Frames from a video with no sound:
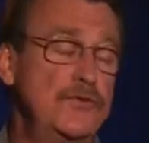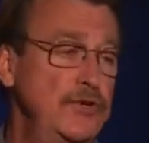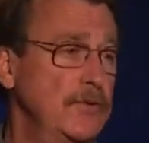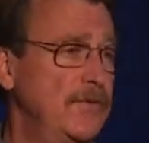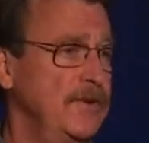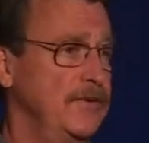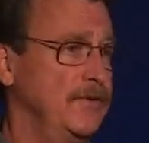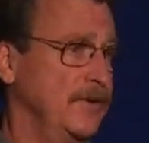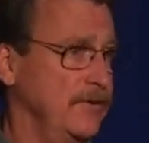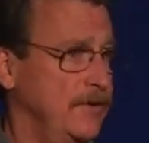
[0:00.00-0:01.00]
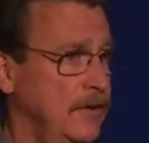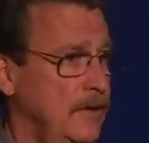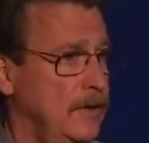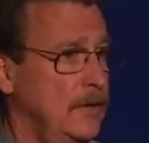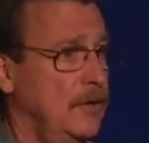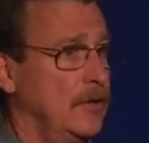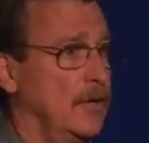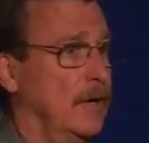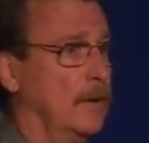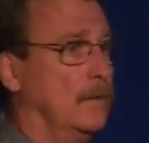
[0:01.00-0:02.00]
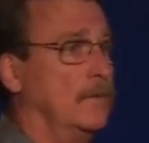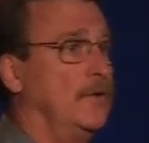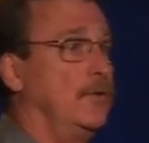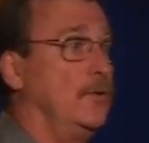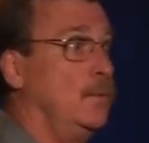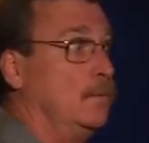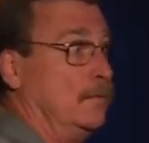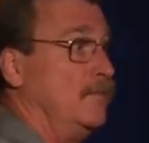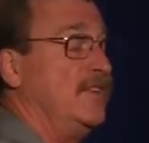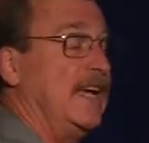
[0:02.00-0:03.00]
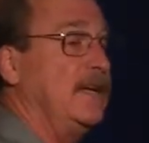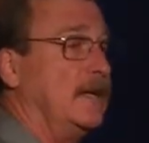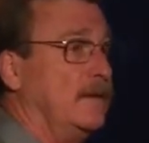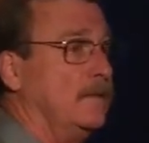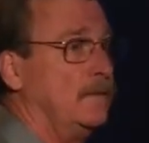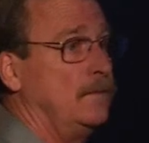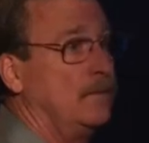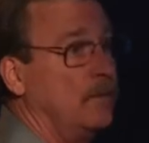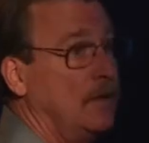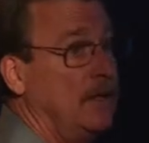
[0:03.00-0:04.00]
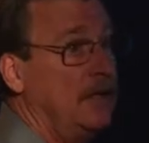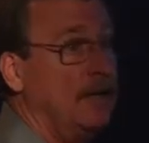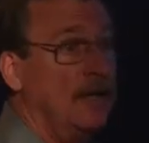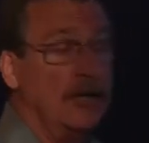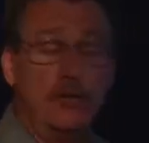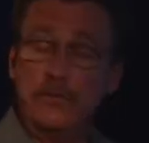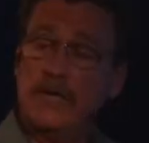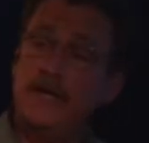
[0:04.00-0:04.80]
and geophysicist, to date it. And you read